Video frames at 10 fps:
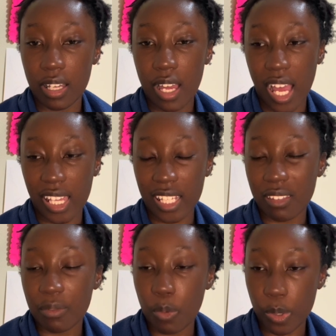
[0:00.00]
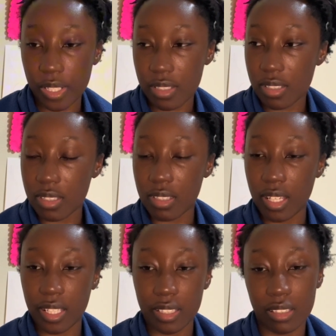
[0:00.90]
I like the voice. I
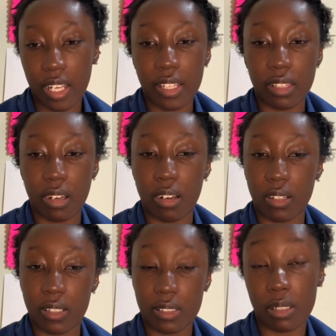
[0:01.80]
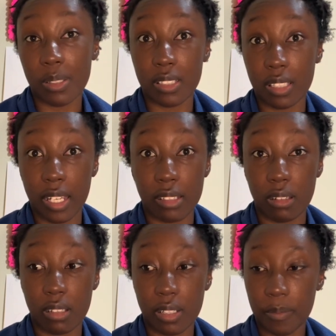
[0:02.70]
like the dialogue, some of the
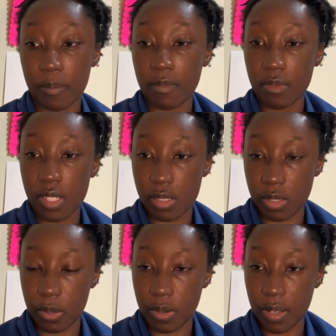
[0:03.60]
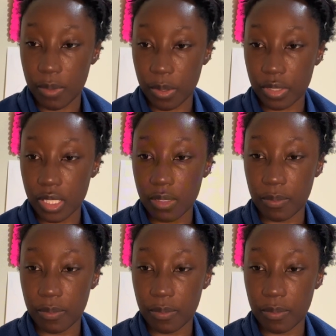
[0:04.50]
dialogue. So I've already